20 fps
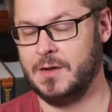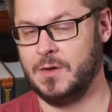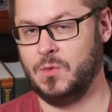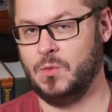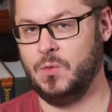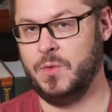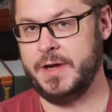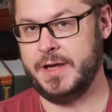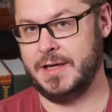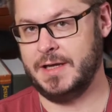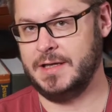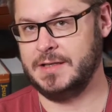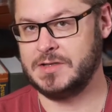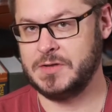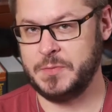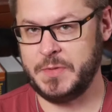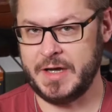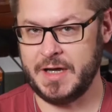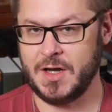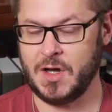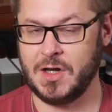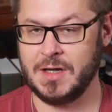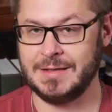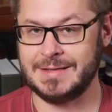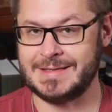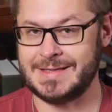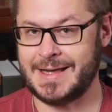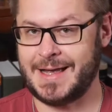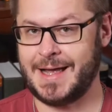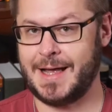We need to be
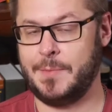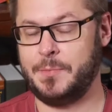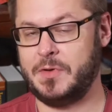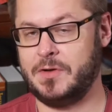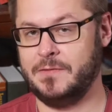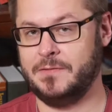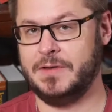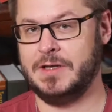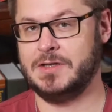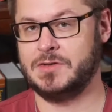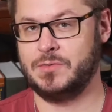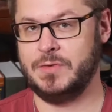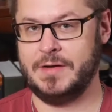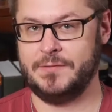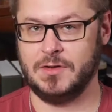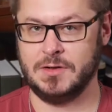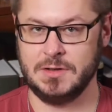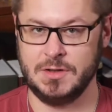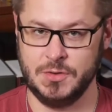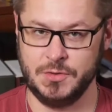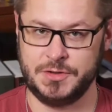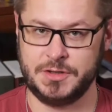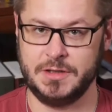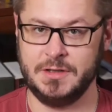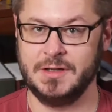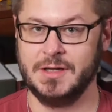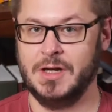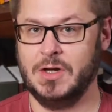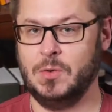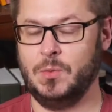on top of this
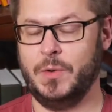revolution.